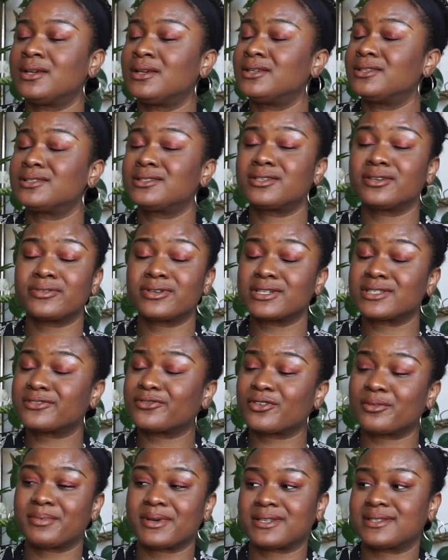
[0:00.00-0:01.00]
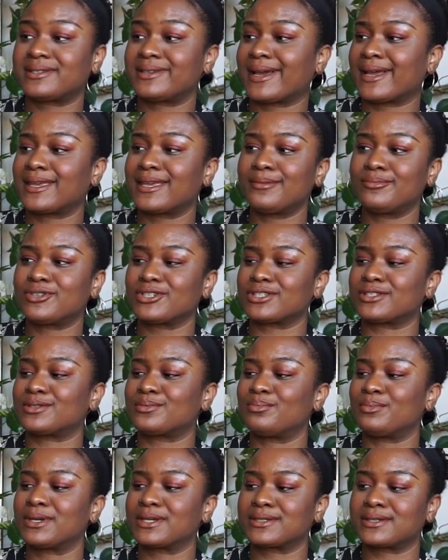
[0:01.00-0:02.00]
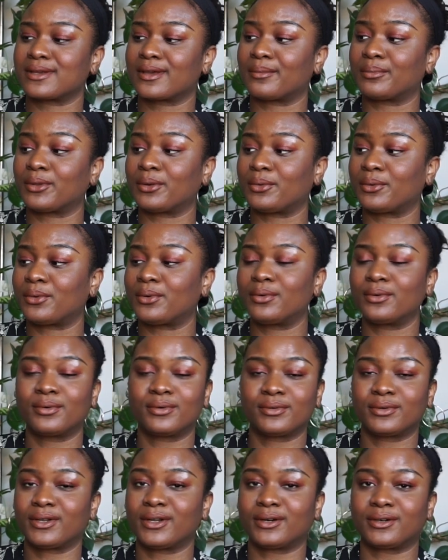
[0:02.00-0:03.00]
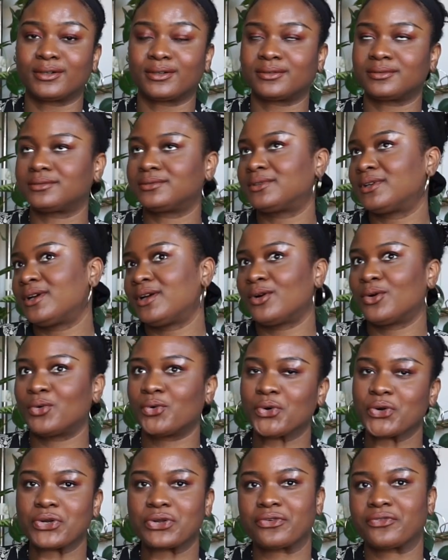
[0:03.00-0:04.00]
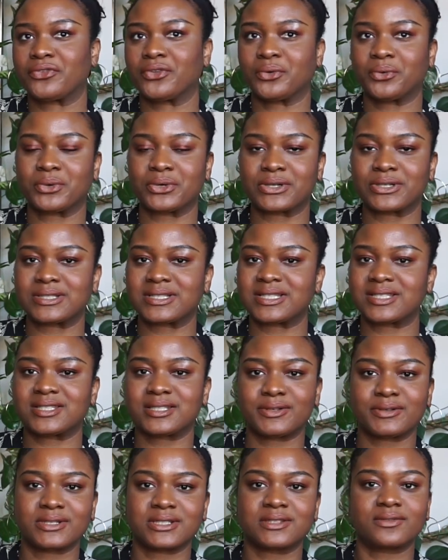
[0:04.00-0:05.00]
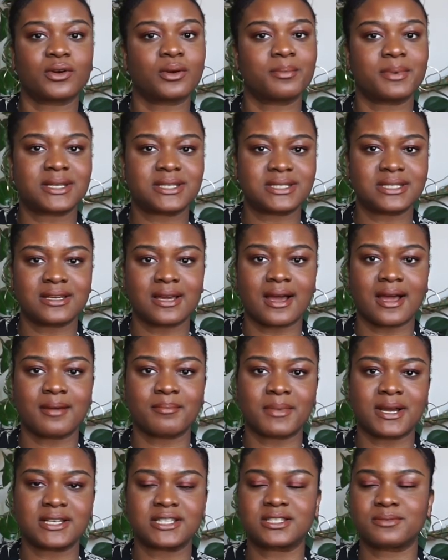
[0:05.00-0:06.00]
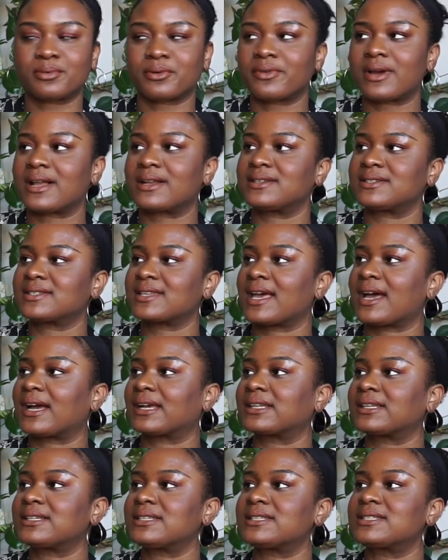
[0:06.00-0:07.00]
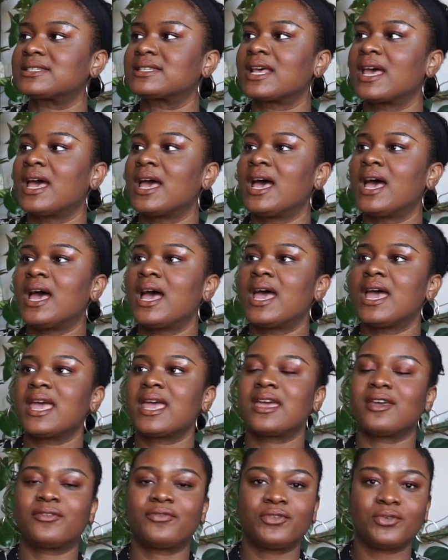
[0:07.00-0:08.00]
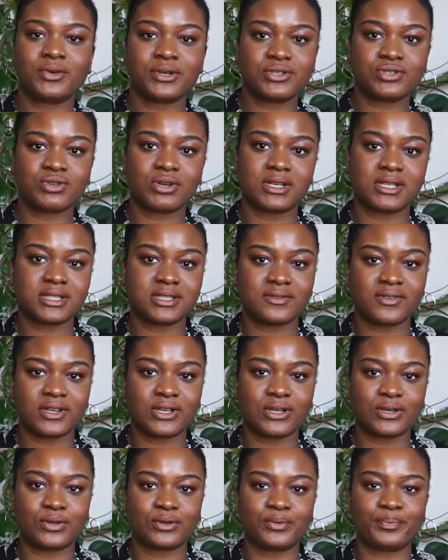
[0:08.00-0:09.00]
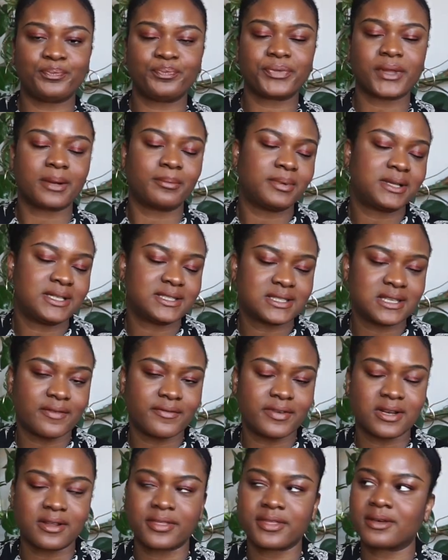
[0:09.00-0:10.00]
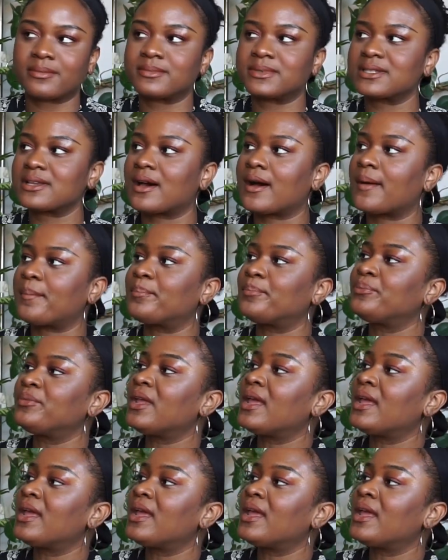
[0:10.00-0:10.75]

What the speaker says: Cereus Forbesii. I keep just mixing up the order of the words. The Cereus Forbesii, my Cereus cactus. If you enjoyed this video, please give it a thumbs up.